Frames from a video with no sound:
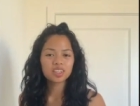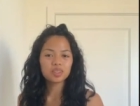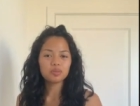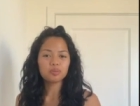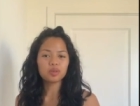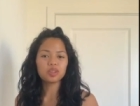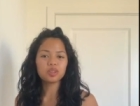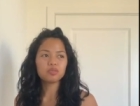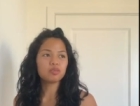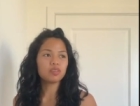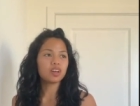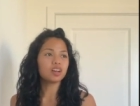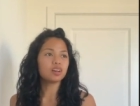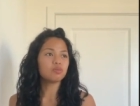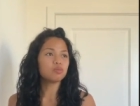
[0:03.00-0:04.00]
Good morning,
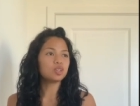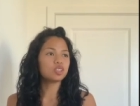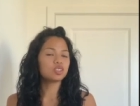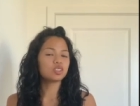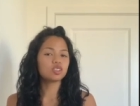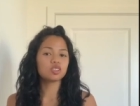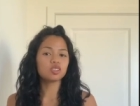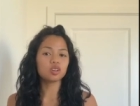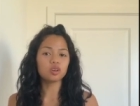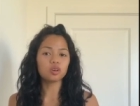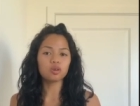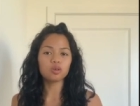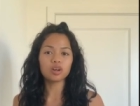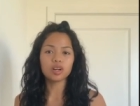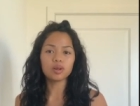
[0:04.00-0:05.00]
fam. So
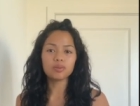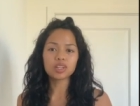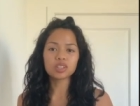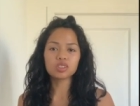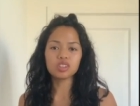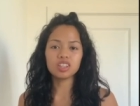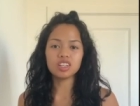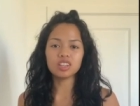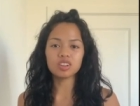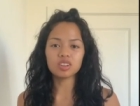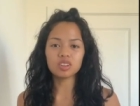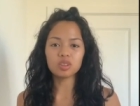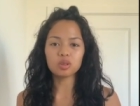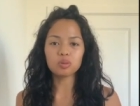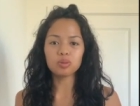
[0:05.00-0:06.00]
I'm actually here
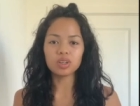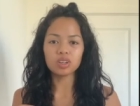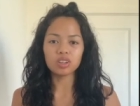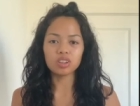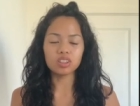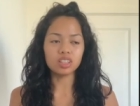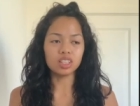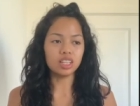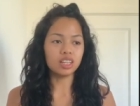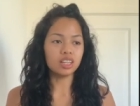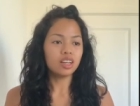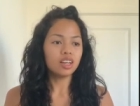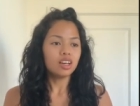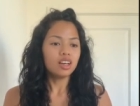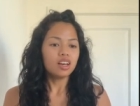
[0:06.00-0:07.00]
a little bit
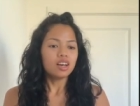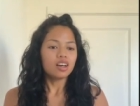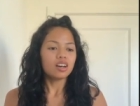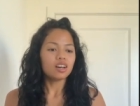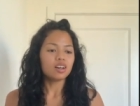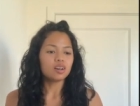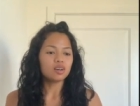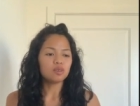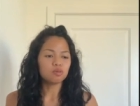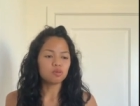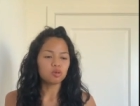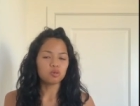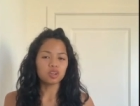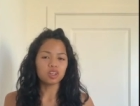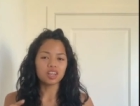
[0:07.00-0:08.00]
early.
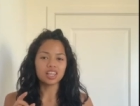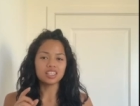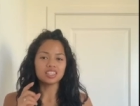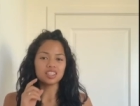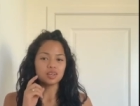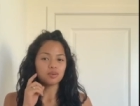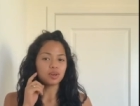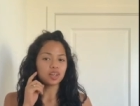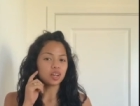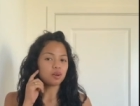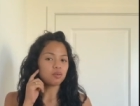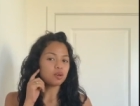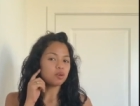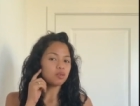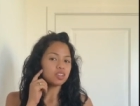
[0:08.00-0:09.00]
Um, real heads up, I
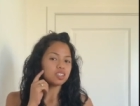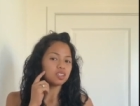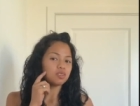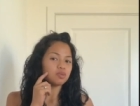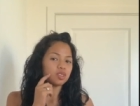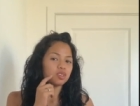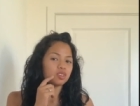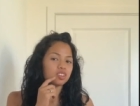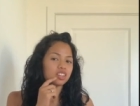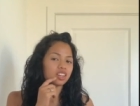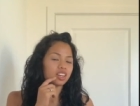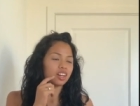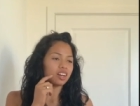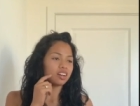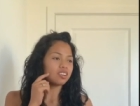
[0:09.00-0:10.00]
got my wisdom tooth
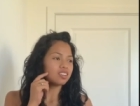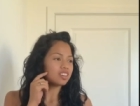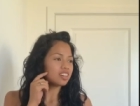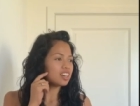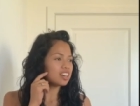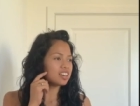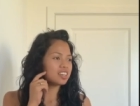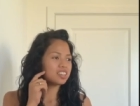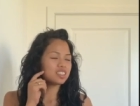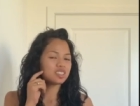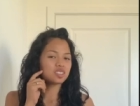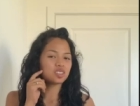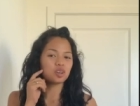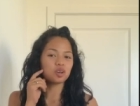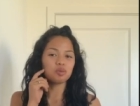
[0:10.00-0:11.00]
taken out.
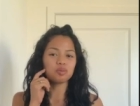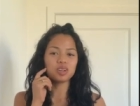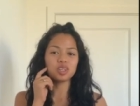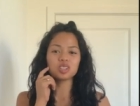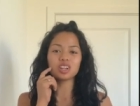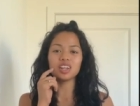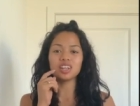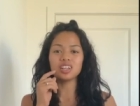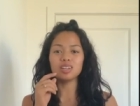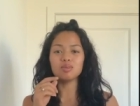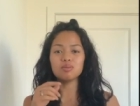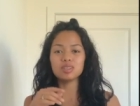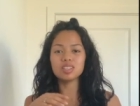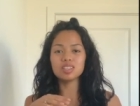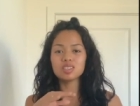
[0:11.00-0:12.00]
So I'm gonna try to
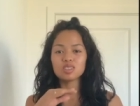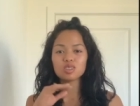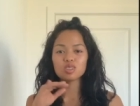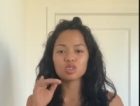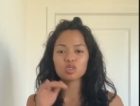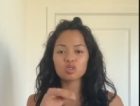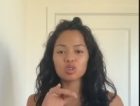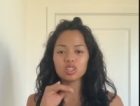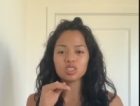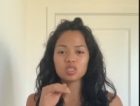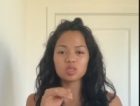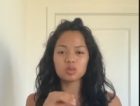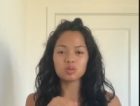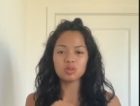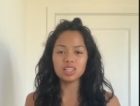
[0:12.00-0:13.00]
keep this short and
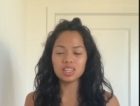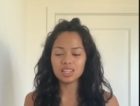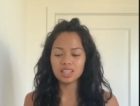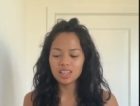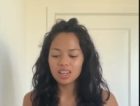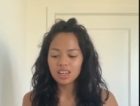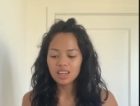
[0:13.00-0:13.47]
sweet.